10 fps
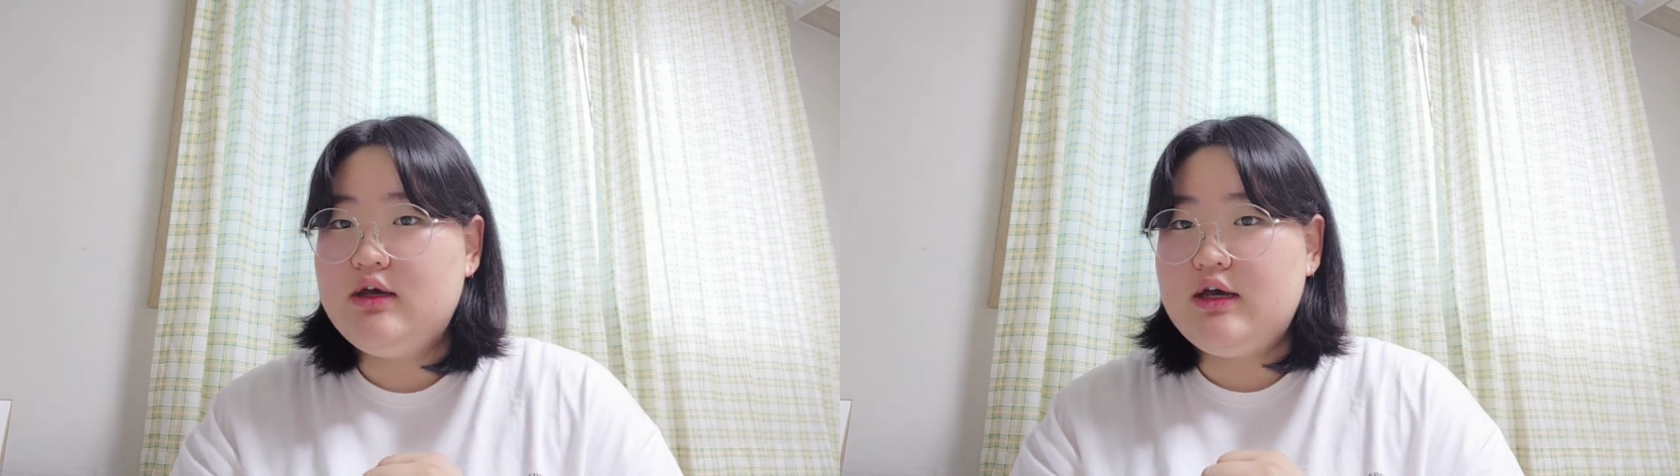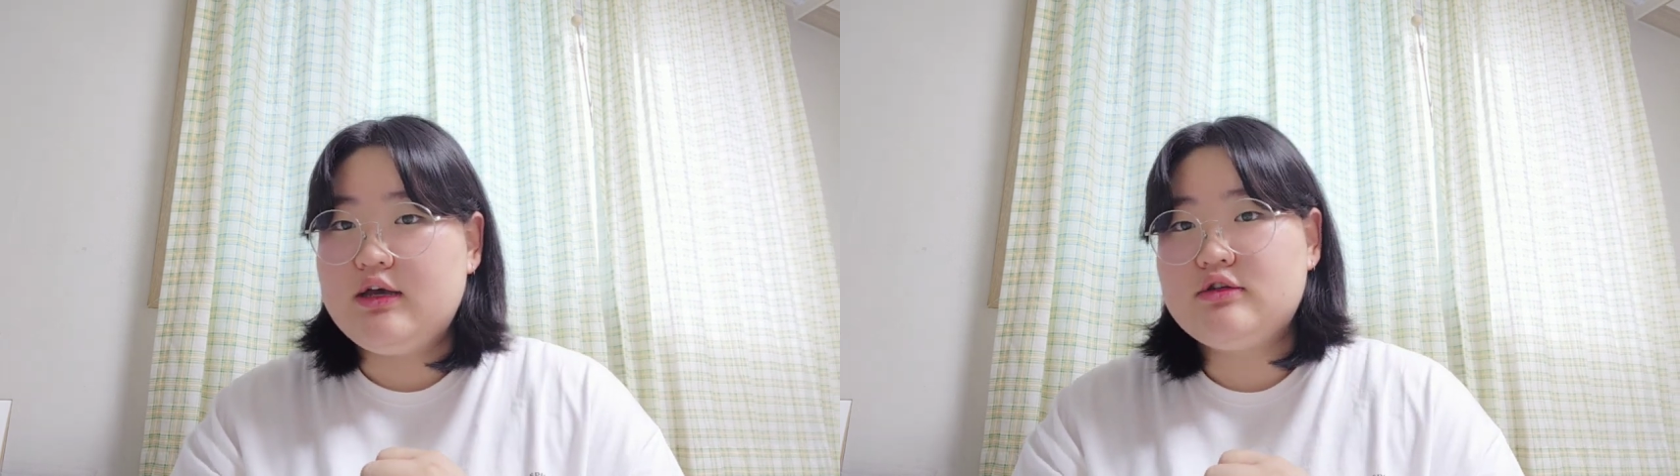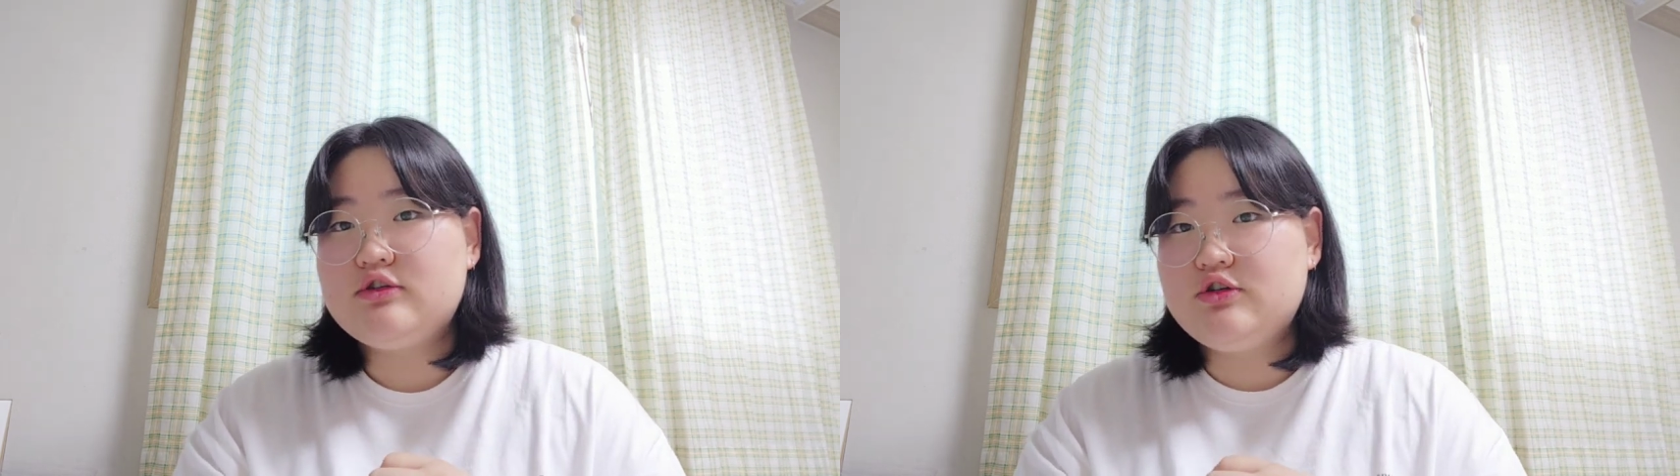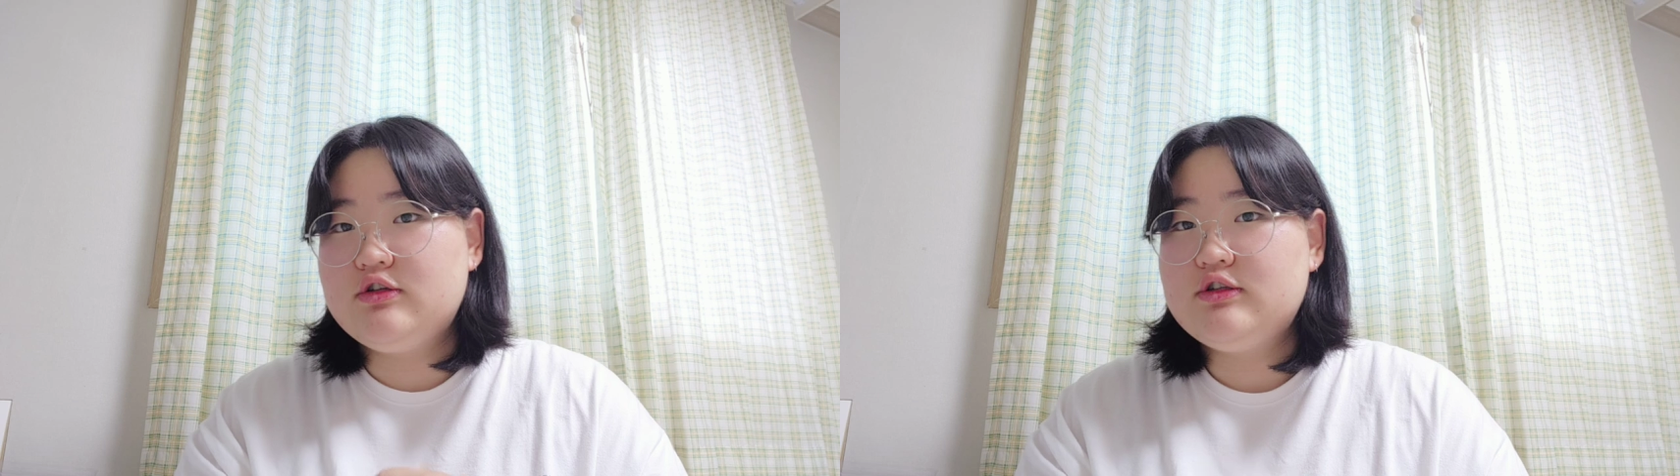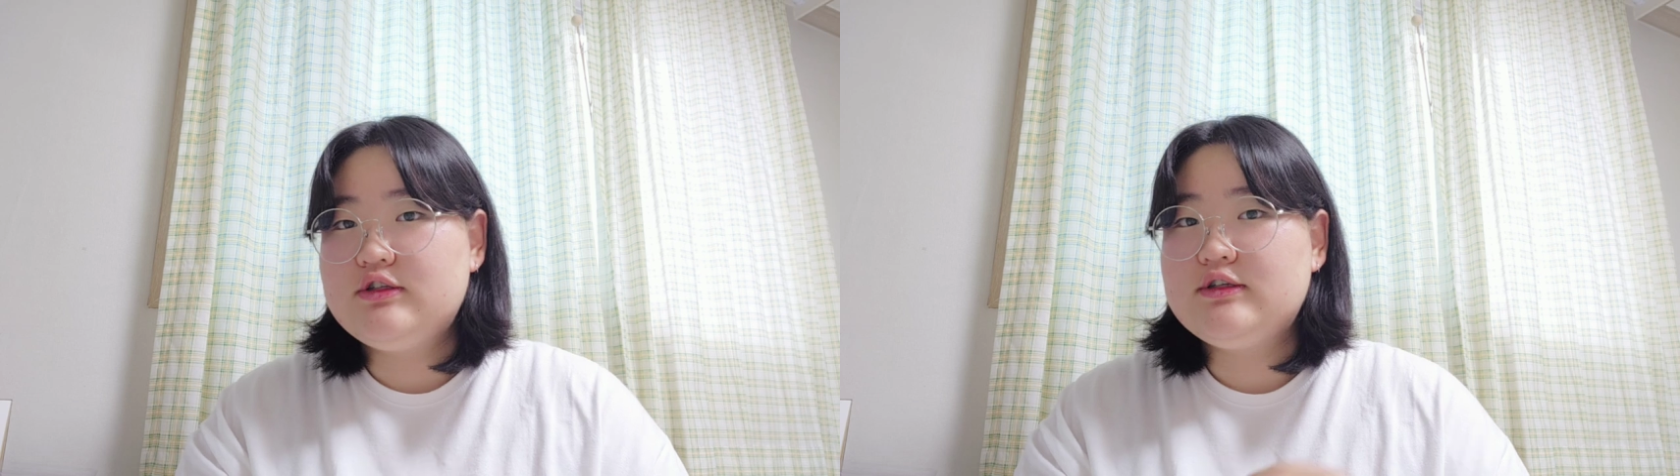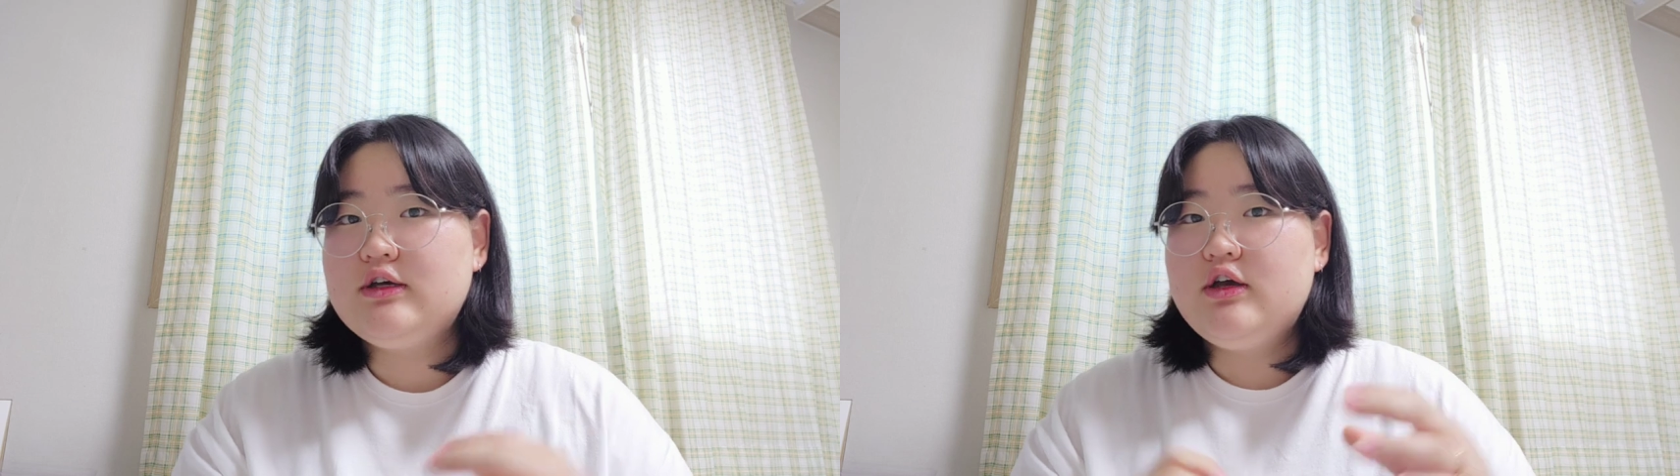etchant,